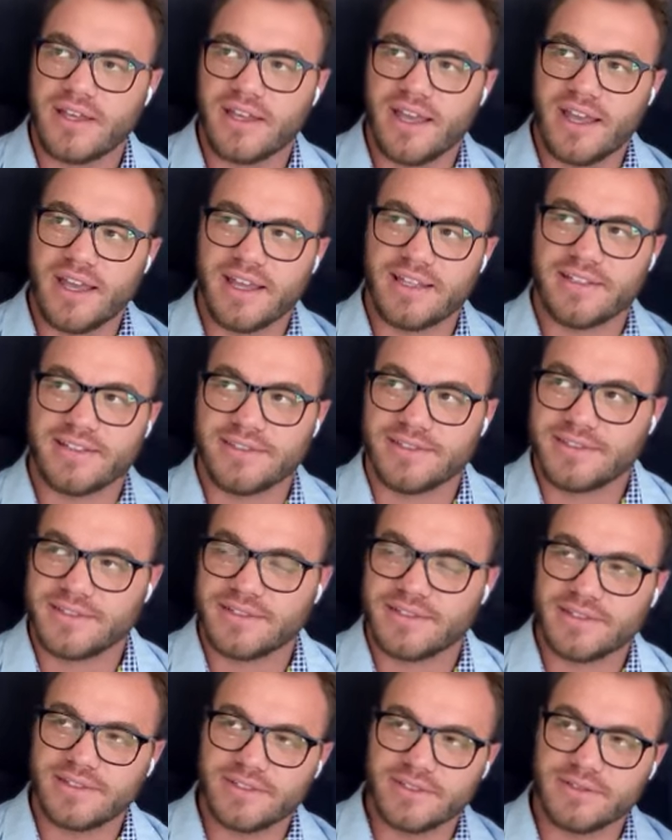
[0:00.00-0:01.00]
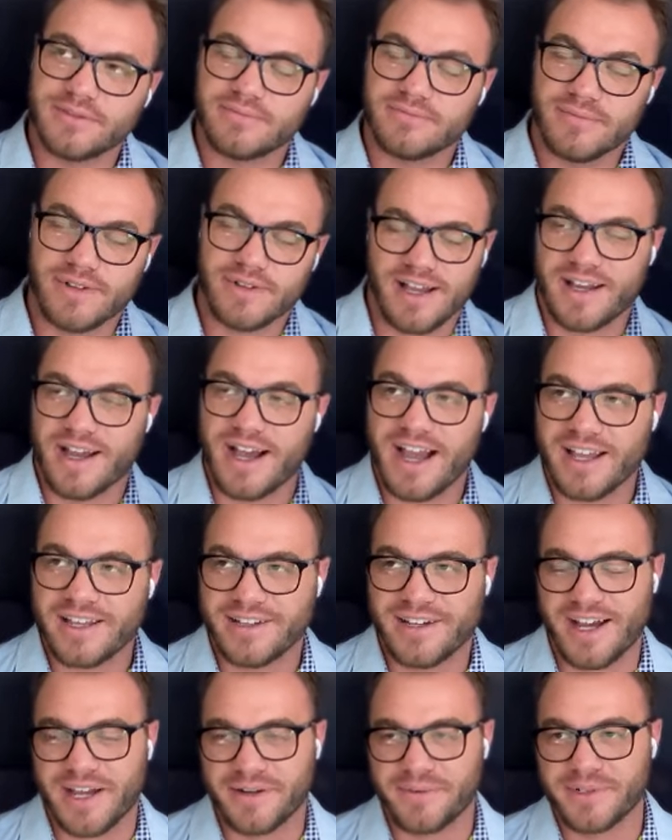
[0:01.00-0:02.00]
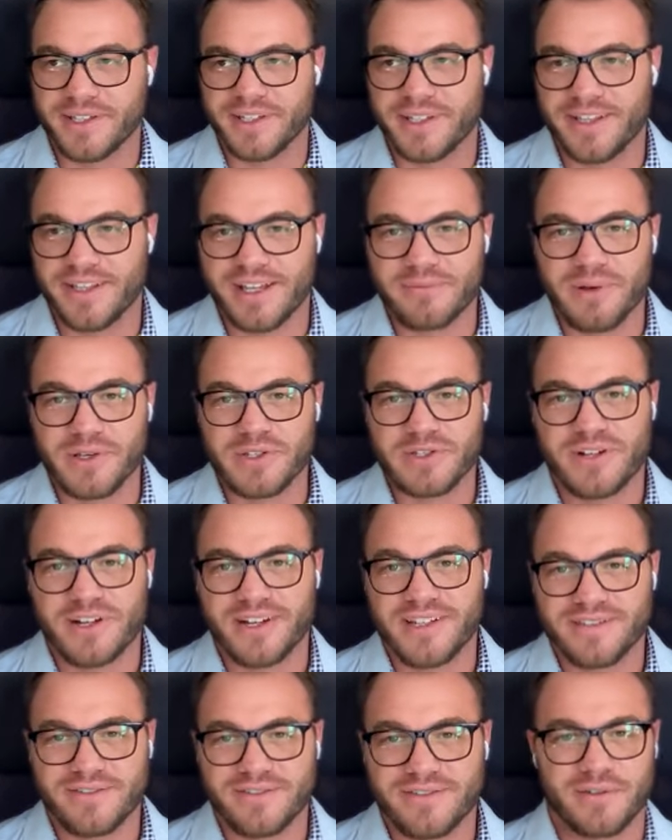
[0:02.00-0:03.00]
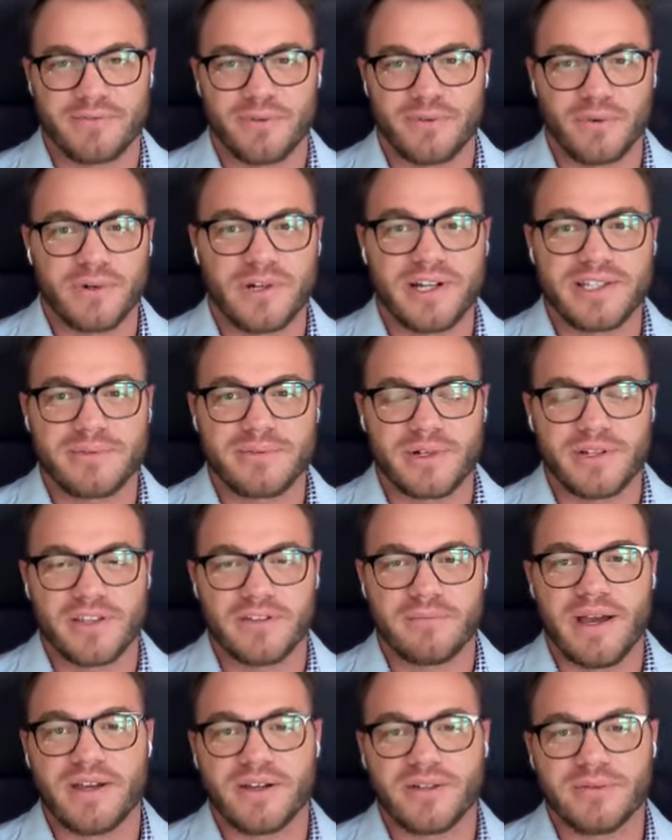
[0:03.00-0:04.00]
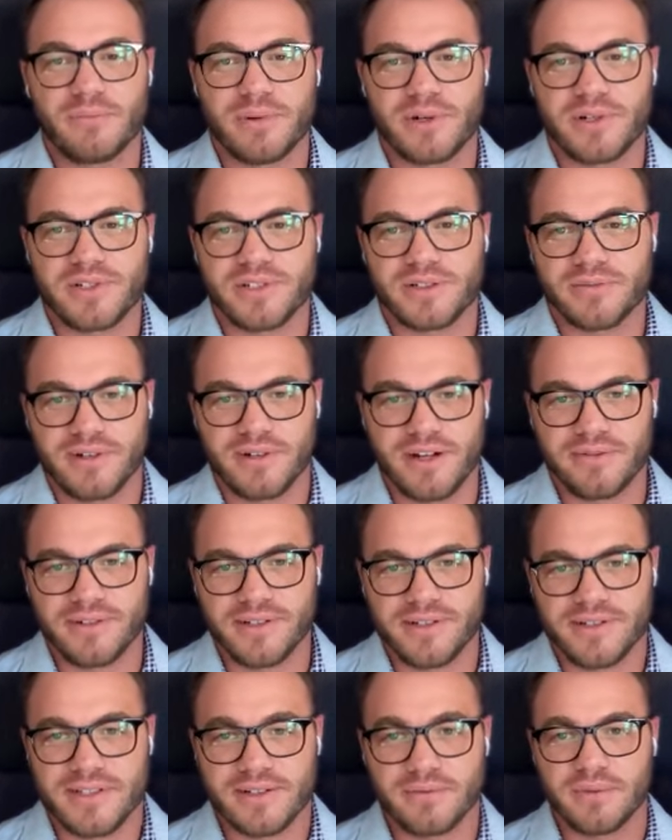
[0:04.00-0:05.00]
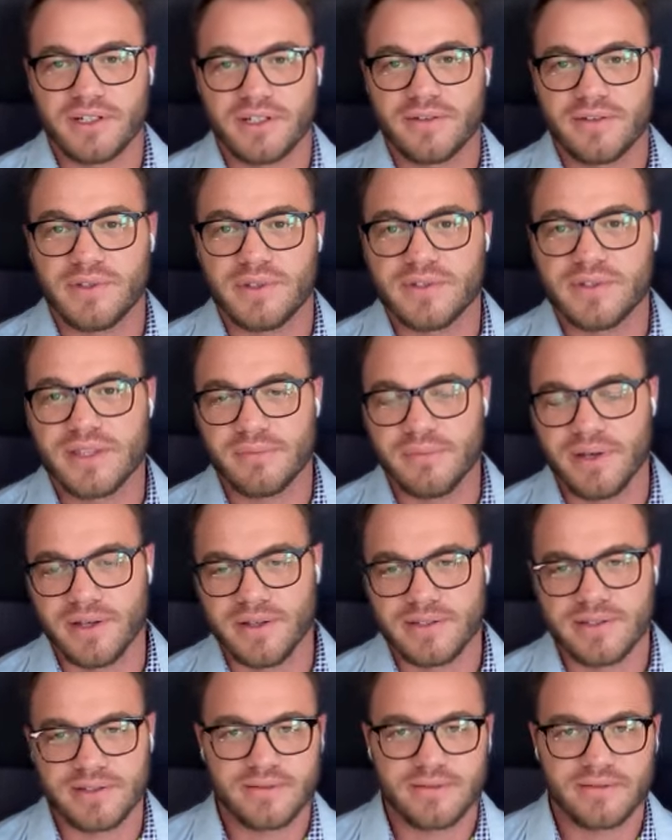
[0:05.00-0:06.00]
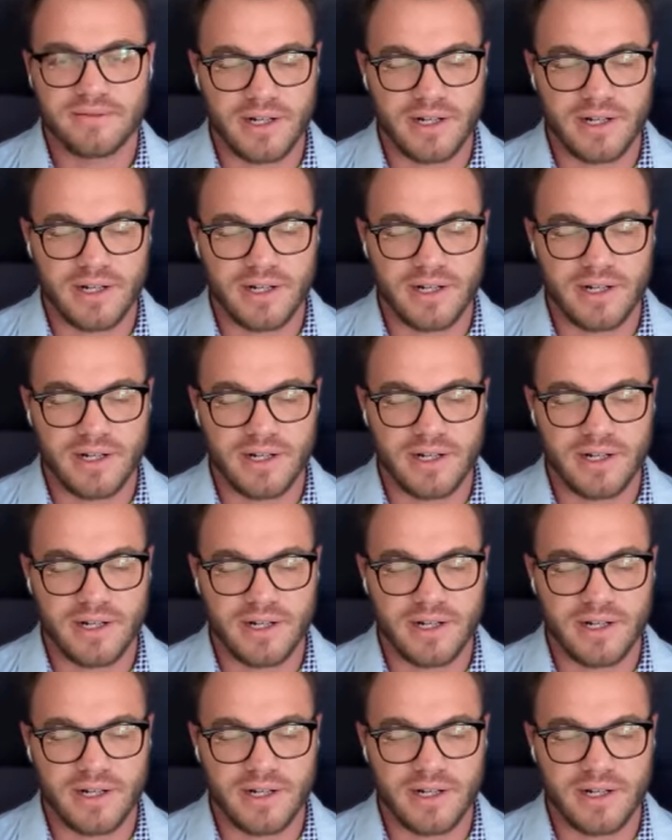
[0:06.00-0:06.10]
And I really like Postgres for what it's worth of my own personal preference and what used the most.